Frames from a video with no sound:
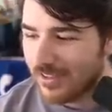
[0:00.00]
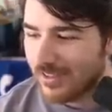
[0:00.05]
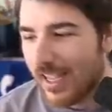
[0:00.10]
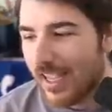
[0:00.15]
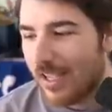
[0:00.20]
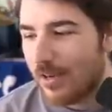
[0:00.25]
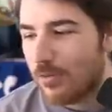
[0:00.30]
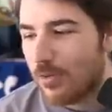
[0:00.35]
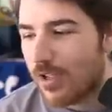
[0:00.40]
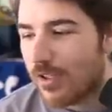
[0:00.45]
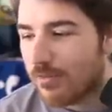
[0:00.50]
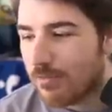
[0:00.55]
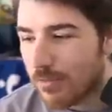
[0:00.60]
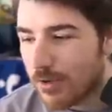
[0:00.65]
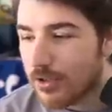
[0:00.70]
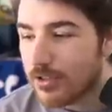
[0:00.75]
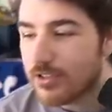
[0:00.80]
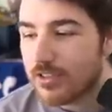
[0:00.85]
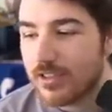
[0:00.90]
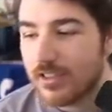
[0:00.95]
And we've
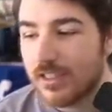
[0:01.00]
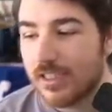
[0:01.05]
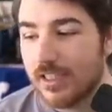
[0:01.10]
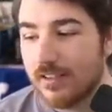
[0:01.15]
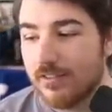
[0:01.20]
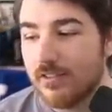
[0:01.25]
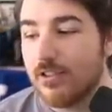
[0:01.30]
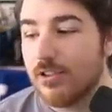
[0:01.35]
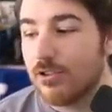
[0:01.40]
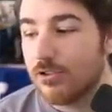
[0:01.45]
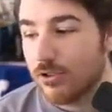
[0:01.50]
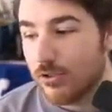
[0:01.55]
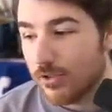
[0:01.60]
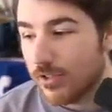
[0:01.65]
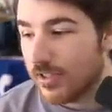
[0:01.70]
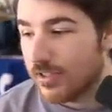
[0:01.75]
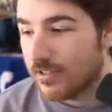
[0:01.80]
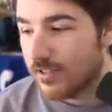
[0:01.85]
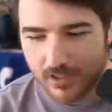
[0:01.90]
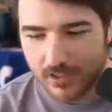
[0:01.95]
mostly given you
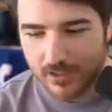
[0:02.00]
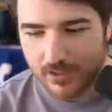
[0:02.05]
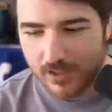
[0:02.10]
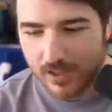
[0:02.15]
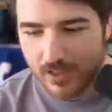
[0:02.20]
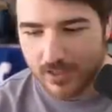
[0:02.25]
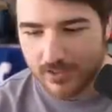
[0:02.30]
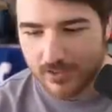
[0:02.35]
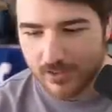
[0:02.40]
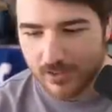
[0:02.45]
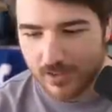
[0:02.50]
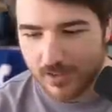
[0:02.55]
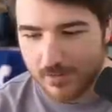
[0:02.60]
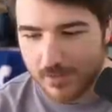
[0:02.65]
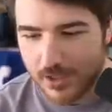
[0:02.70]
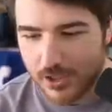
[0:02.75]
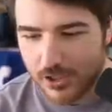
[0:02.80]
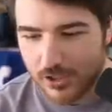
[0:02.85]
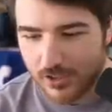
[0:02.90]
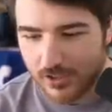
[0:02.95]
treats. Like you guys are gonna
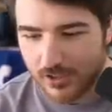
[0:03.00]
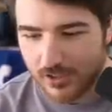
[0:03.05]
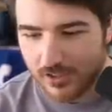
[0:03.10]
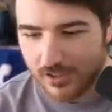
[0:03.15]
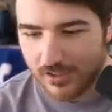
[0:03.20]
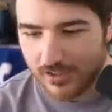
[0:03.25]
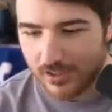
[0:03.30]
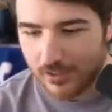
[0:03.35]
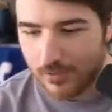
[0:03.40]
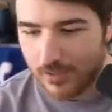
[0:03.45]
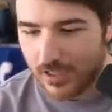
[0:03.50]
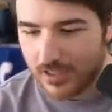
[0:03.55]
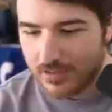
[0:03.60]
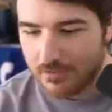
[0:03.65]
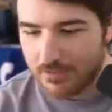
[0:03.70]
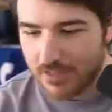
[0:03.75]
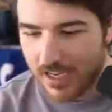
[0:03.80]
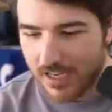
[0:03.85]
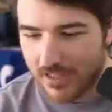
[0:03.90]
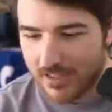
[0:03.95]
be chilling. I think we got
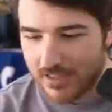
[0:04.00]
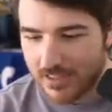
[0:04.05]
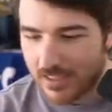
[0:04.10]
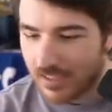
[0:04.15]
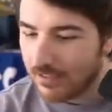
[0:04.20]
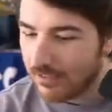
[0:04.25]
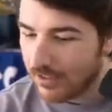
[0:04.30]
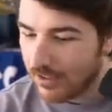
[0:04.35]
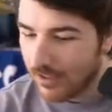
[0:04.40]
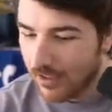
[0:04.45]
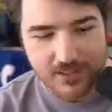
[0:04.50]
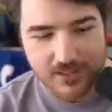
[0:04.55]
some Tekken Seven.